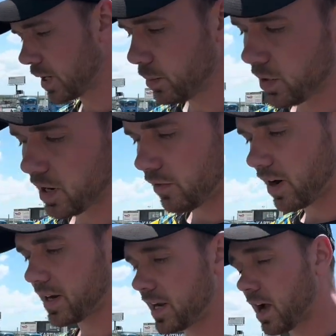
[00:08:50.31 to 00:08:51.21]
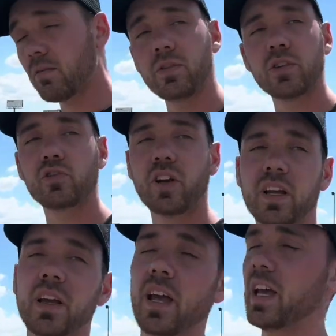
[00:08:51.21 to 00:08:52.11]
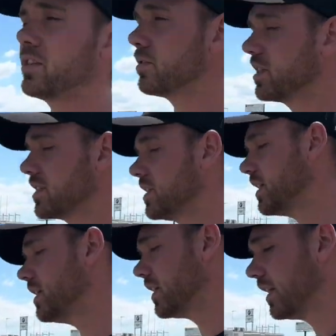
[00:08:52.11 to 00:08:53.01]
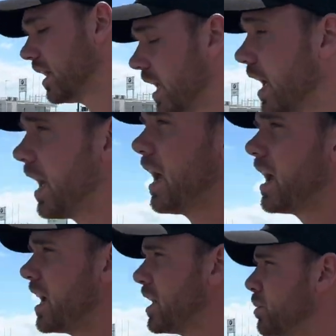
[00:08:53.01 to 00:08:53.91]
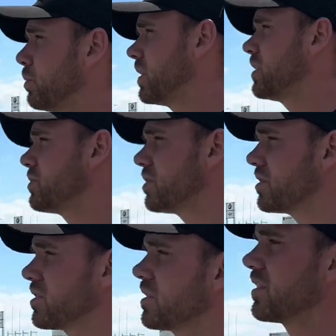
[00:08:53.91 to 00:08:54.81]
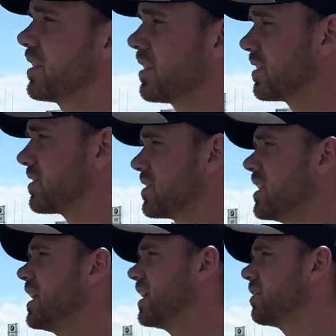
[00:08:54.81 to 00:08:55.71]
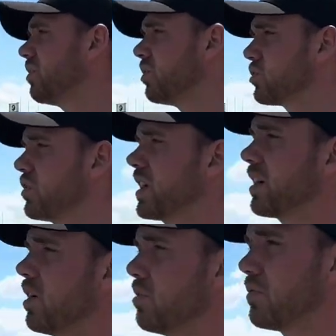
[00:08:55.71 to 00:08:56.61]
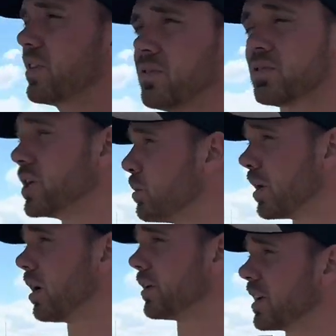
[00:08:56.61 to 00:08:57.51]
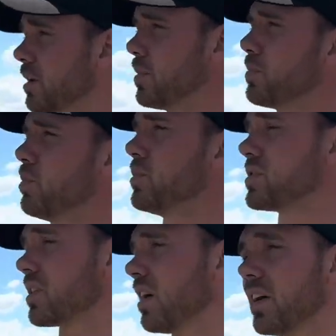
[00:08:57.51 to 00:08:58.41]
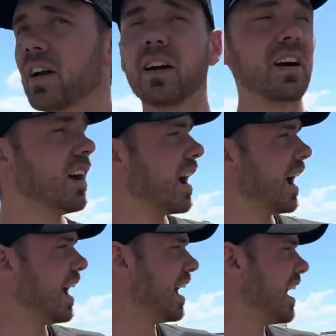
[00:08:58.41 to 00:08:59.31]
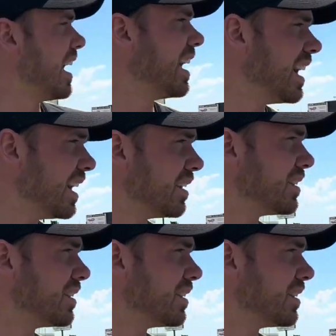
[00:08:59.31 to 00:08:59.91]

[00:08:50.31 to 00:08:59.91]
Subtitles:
We are right now on the track, as you can see, and we are just seeing the whole track over to see where all the clipping points are, and